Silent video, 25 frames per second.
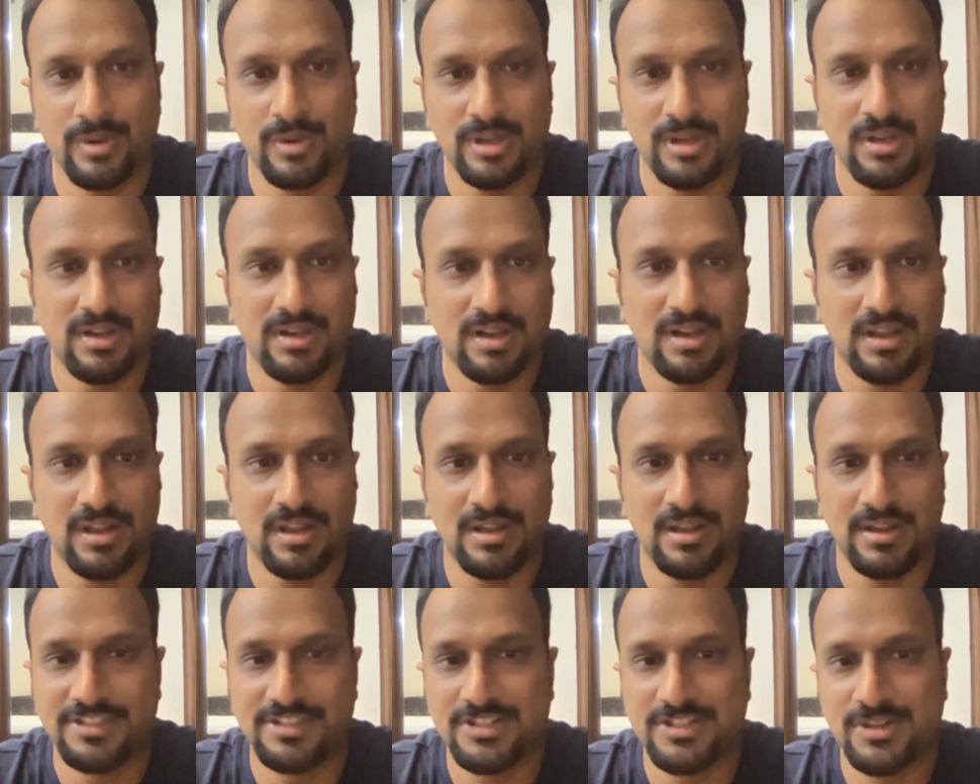Well,
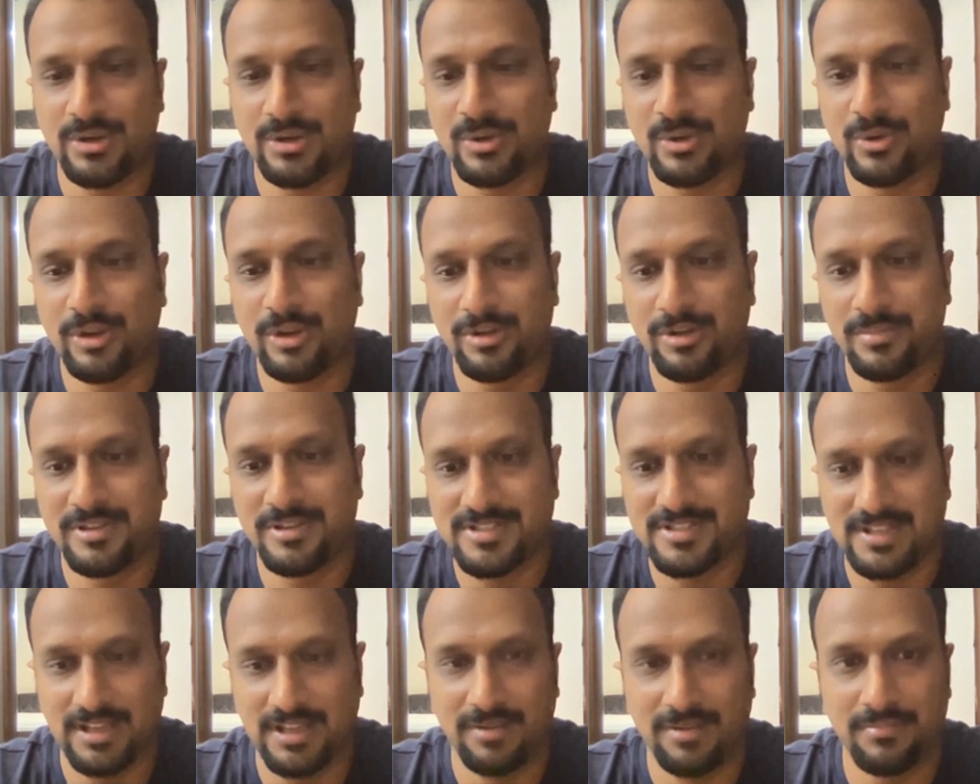it's not going to
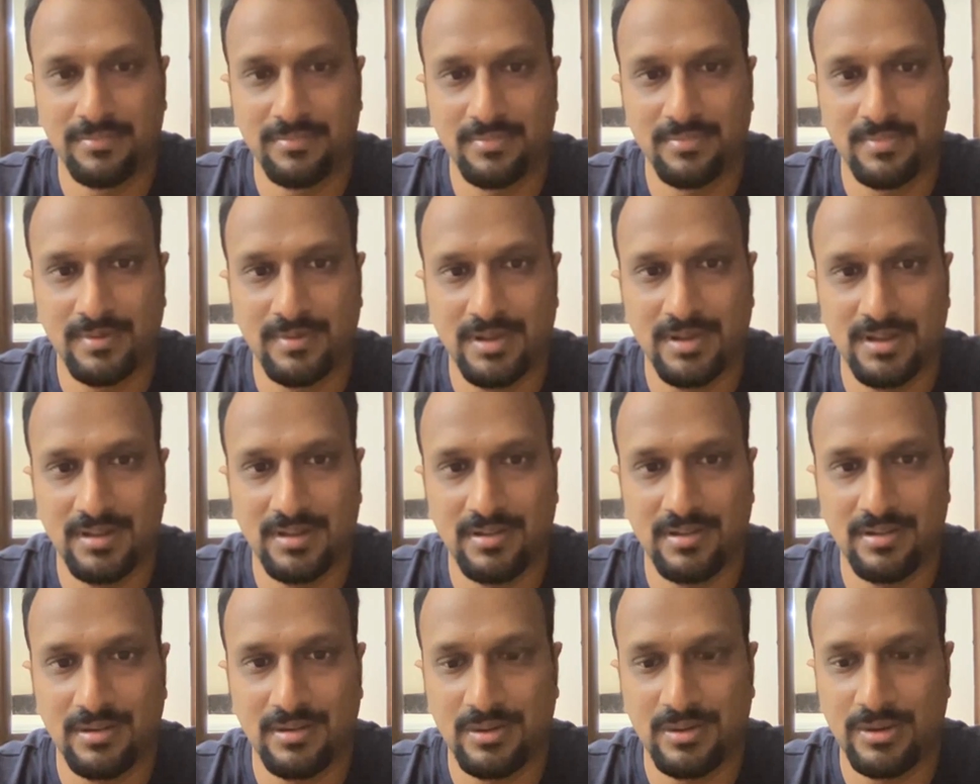be the same
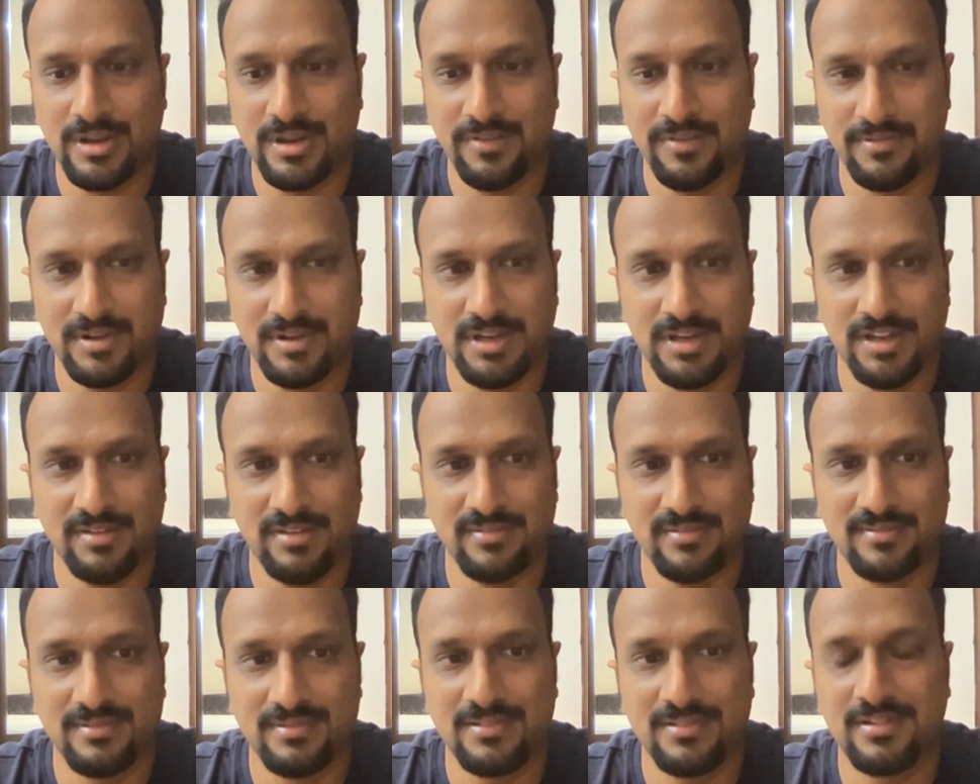on every
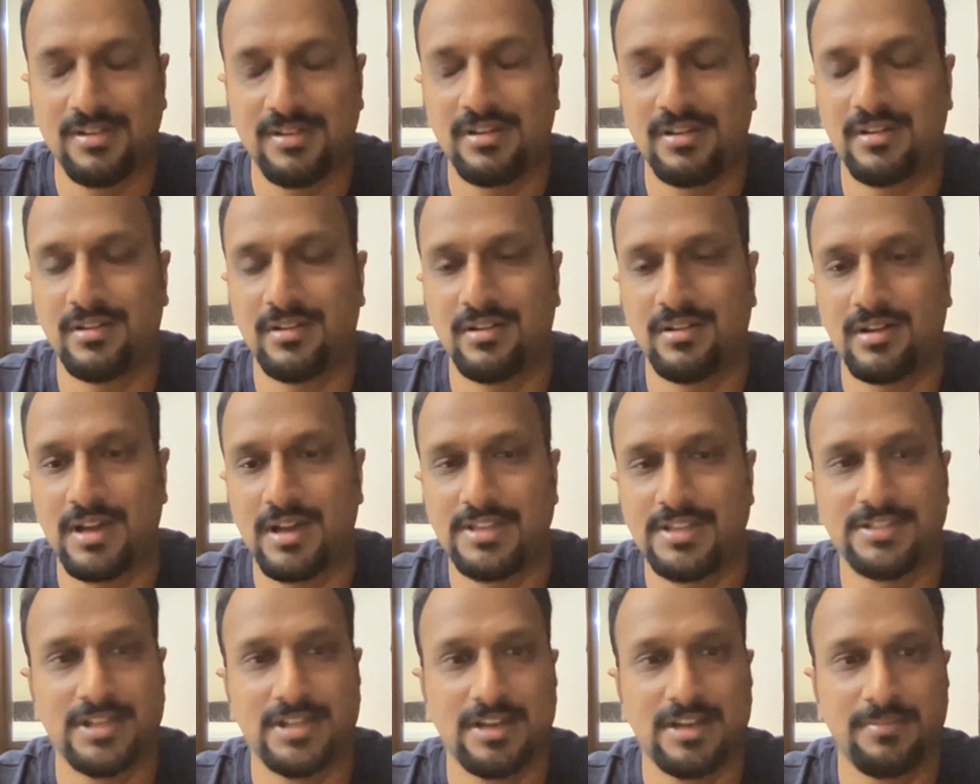day.
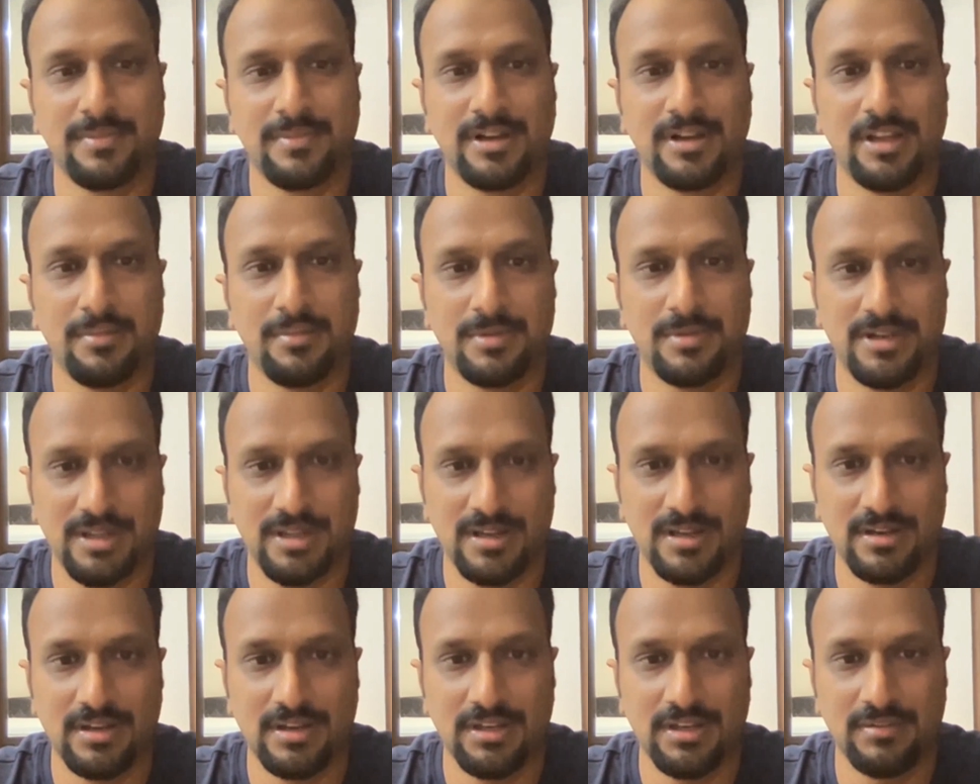I start my day a bit
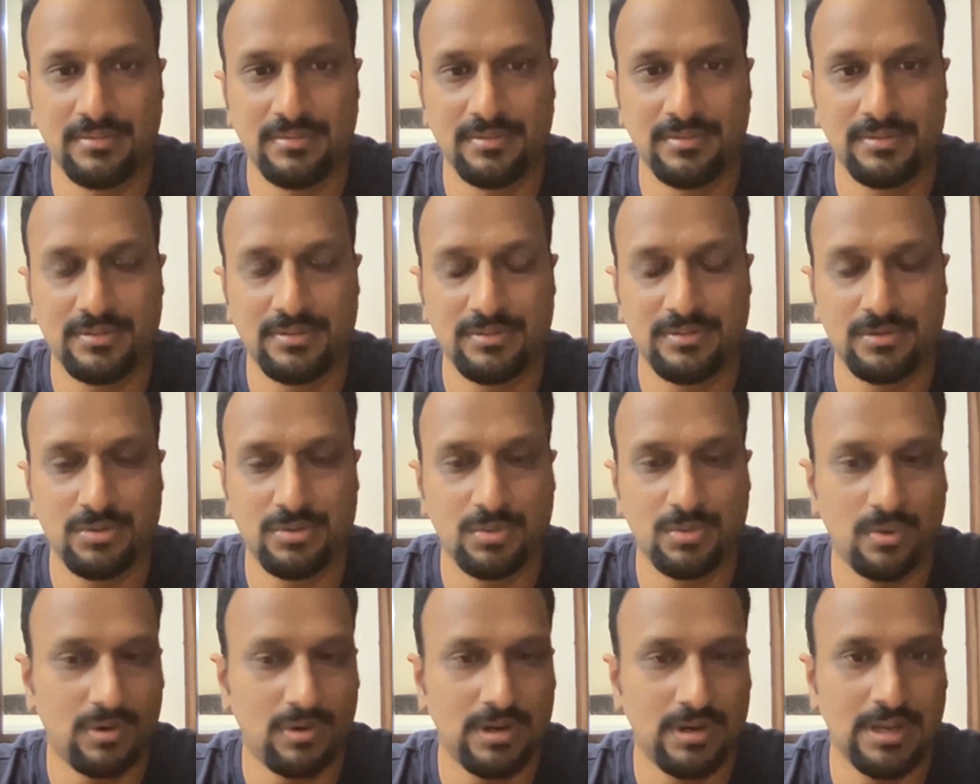early
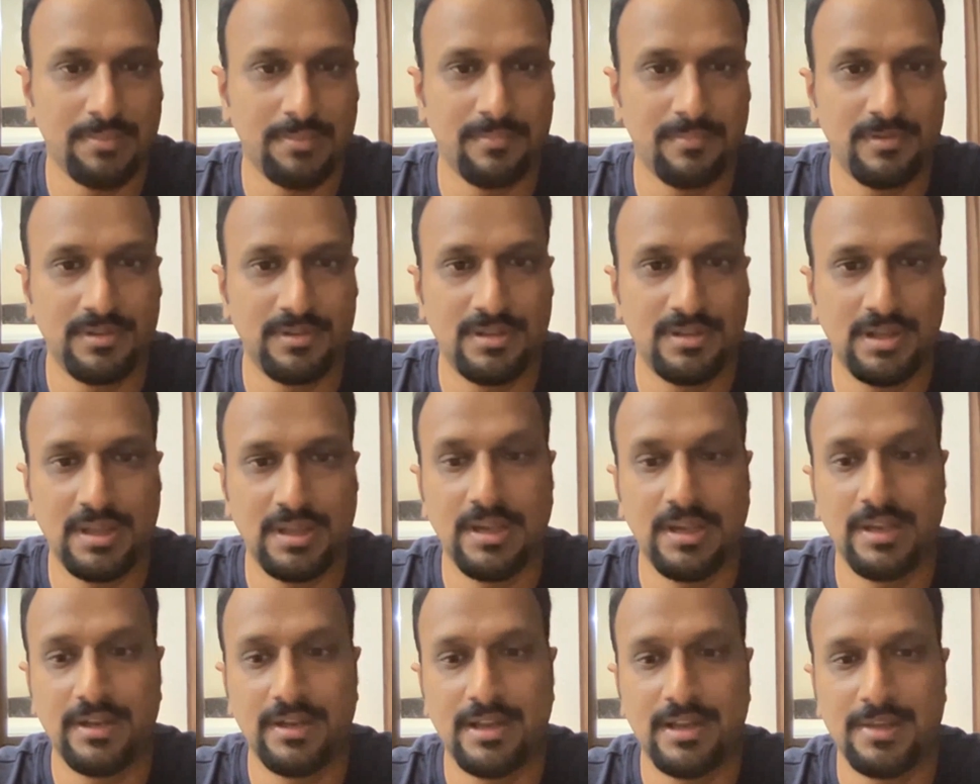to overlap with
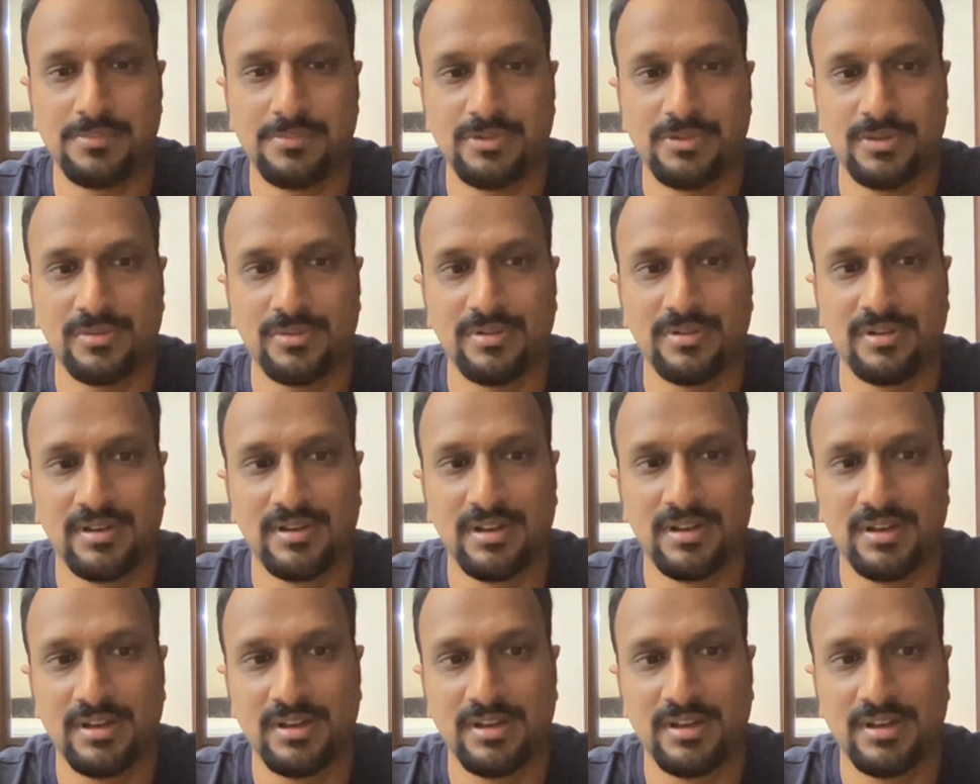the LA time zone.